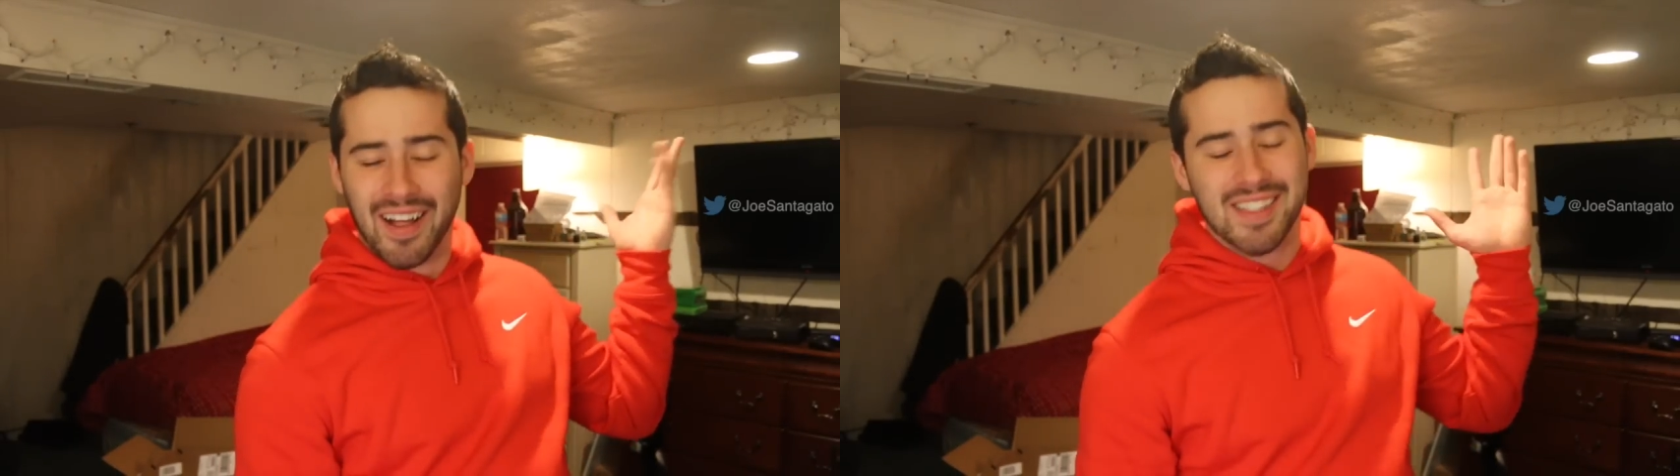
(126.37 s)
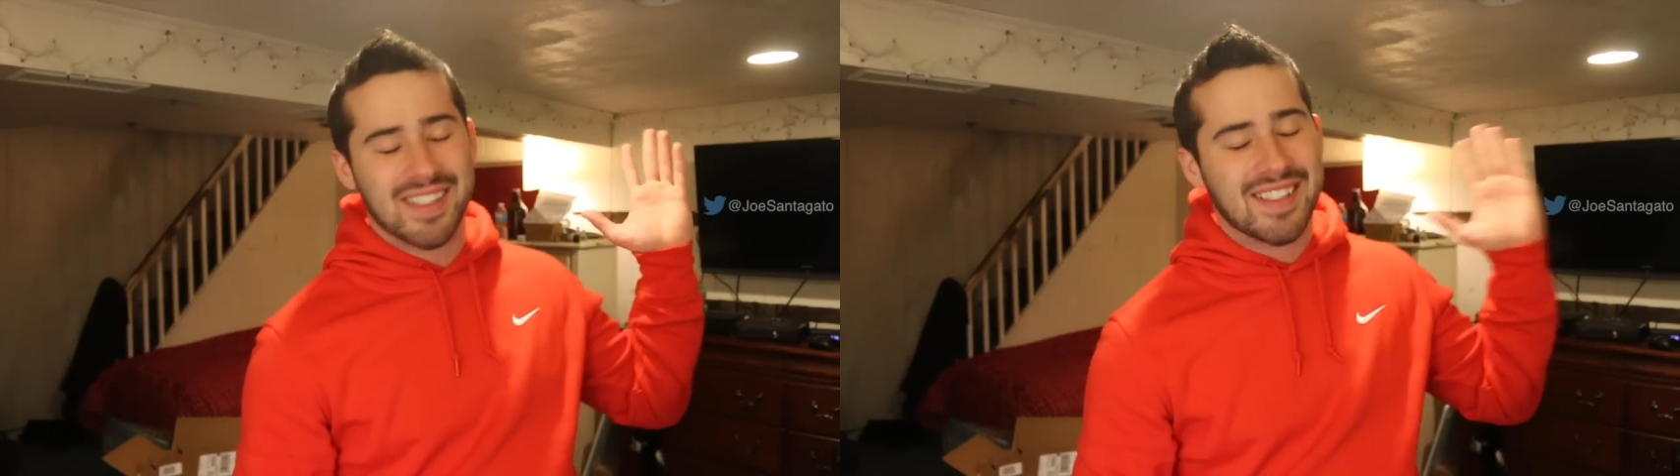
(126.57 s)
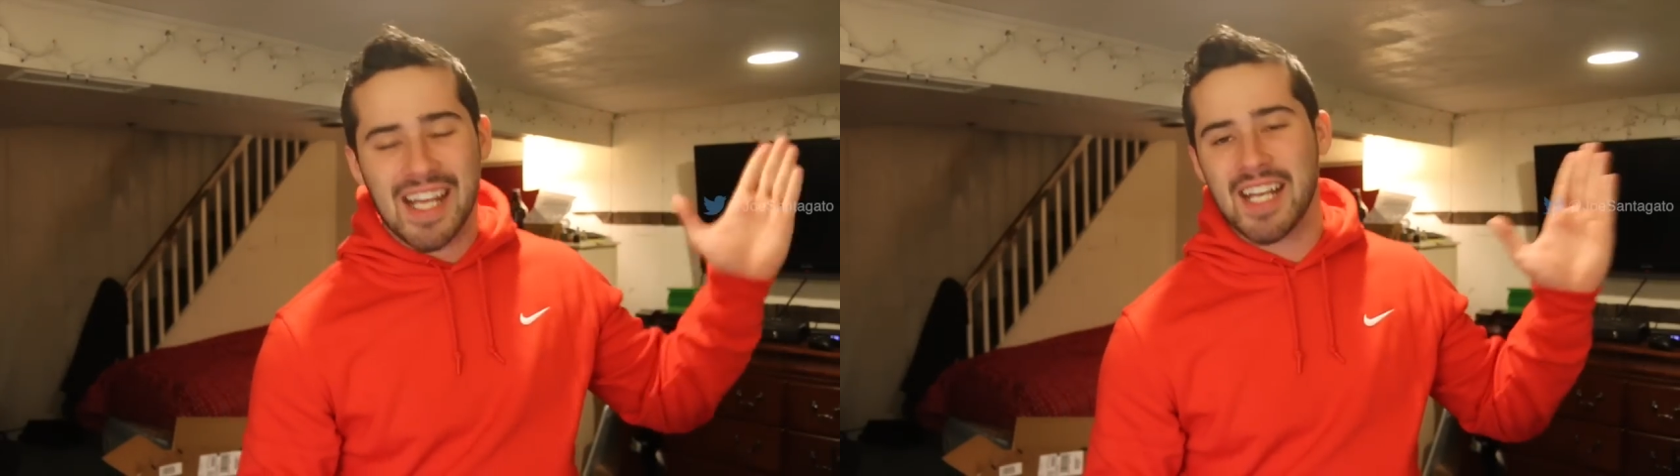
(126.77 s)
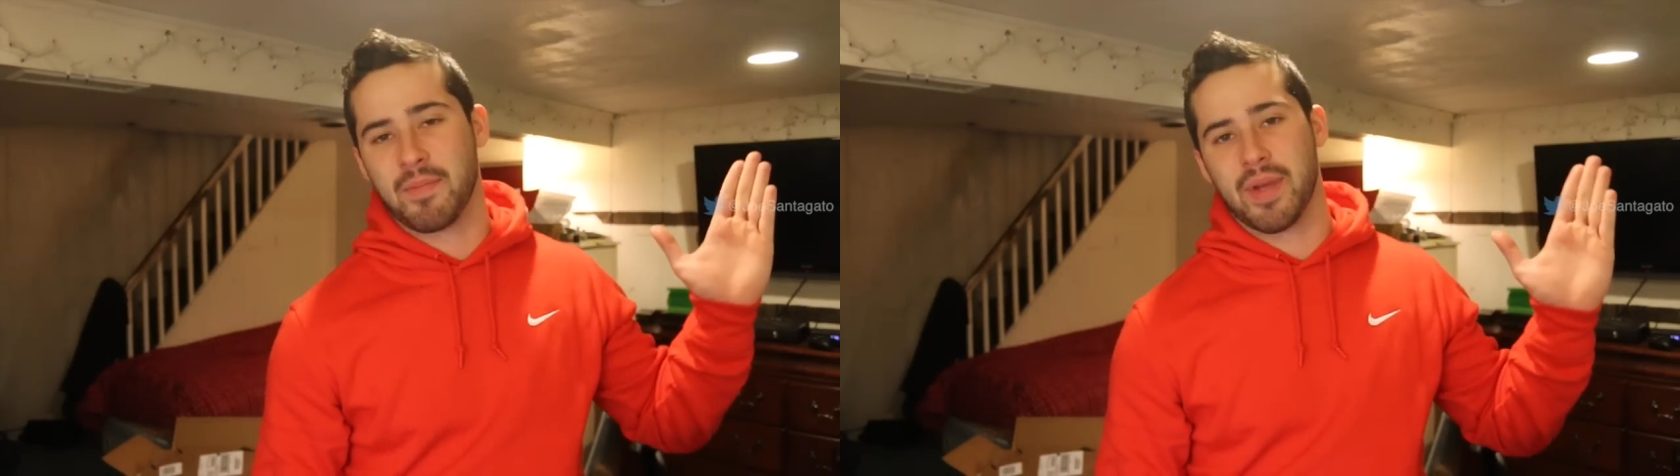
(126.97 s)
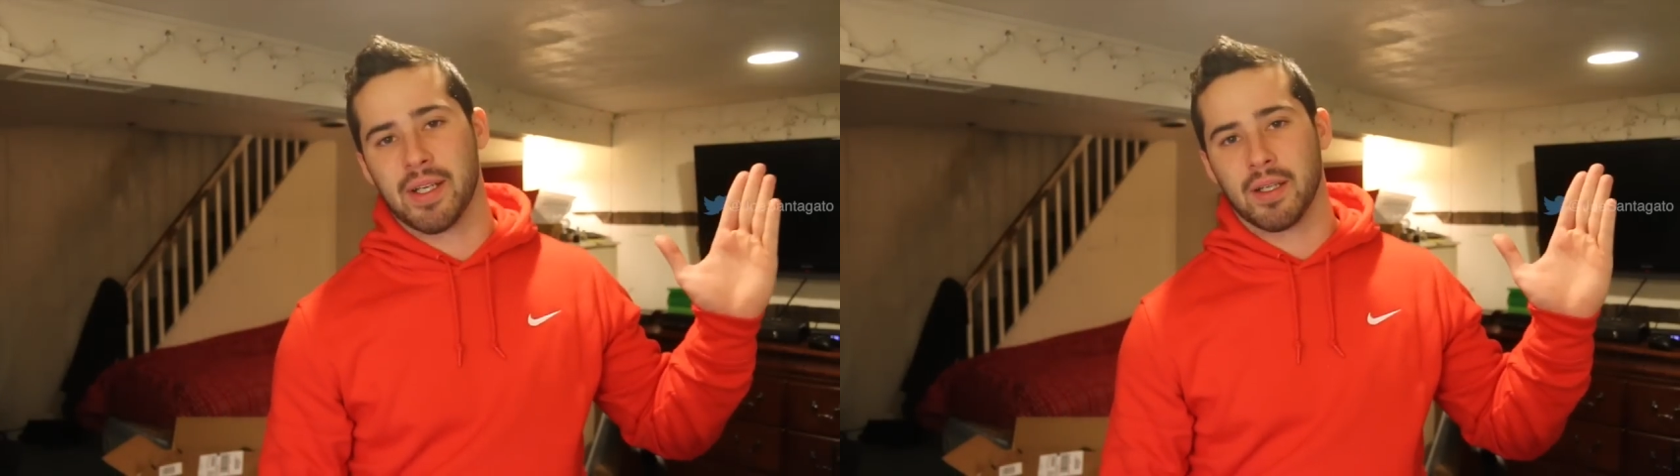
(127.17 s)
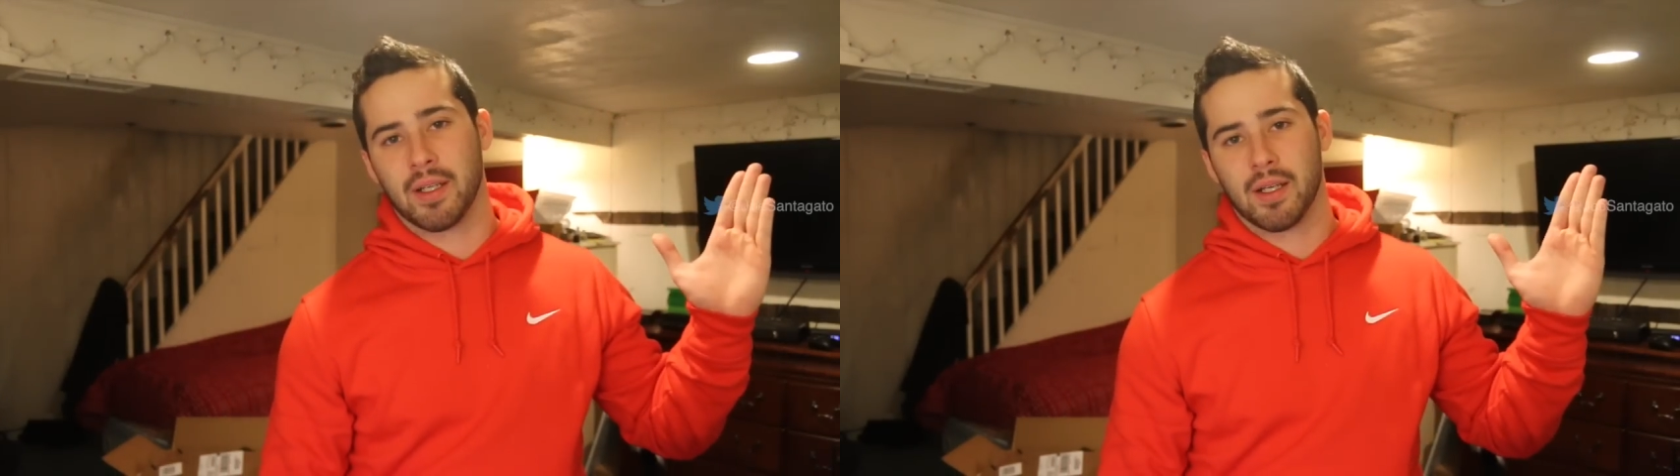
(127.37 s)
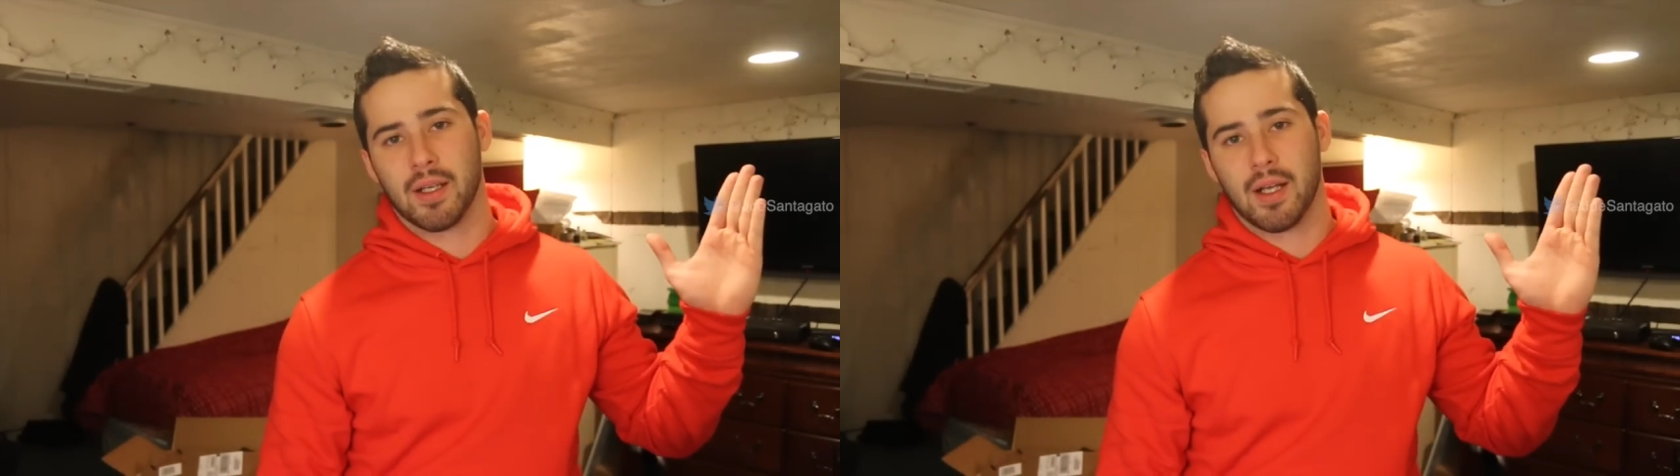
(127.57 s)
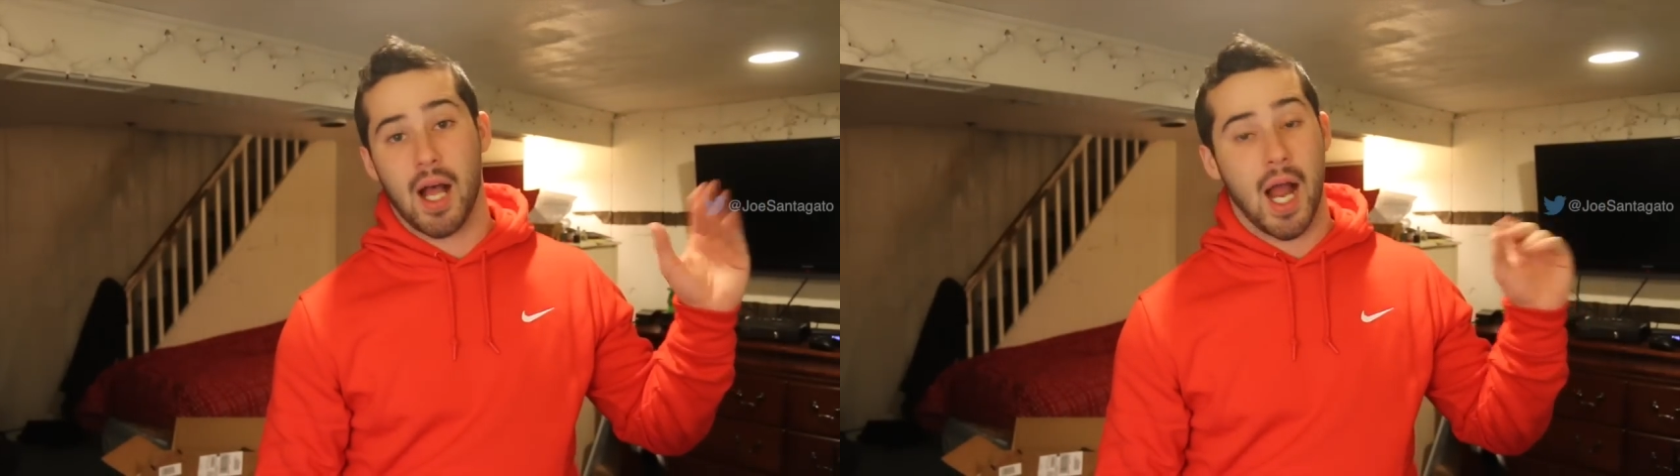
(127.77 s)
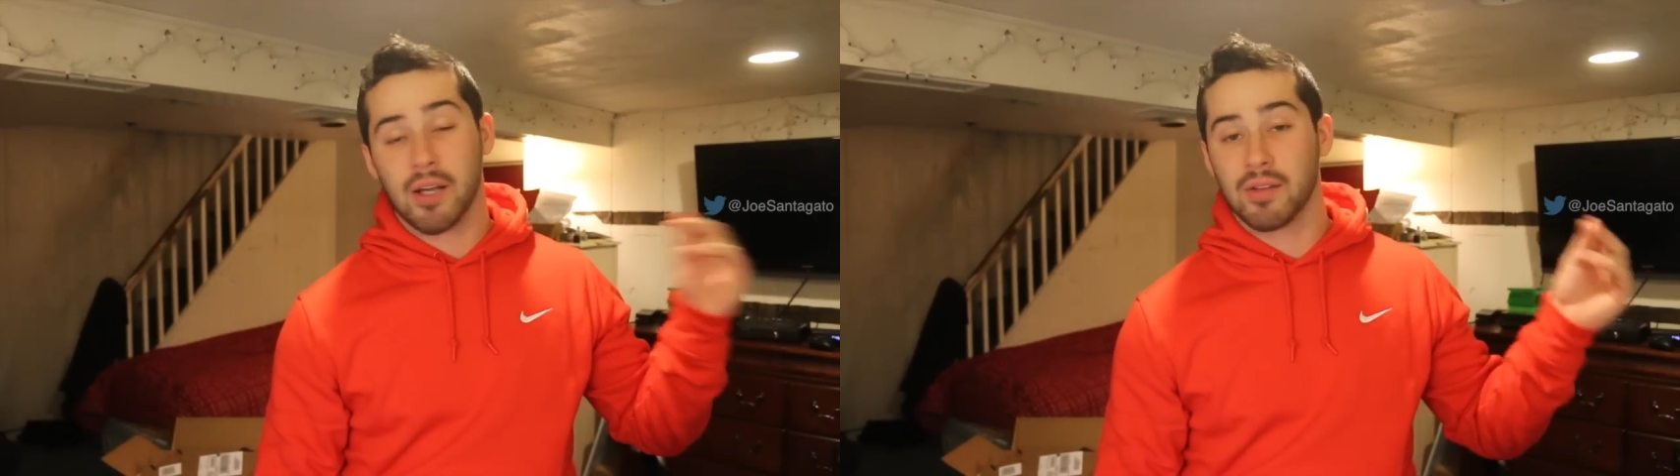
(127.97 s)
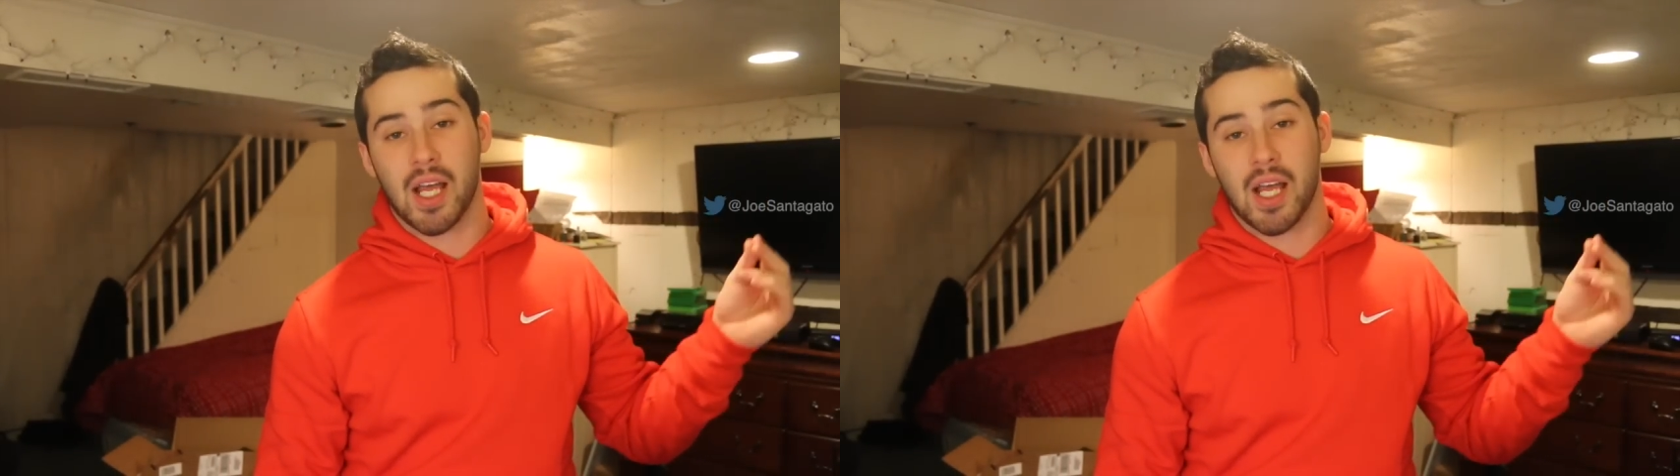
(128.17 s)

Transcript: Cinnamon. I don't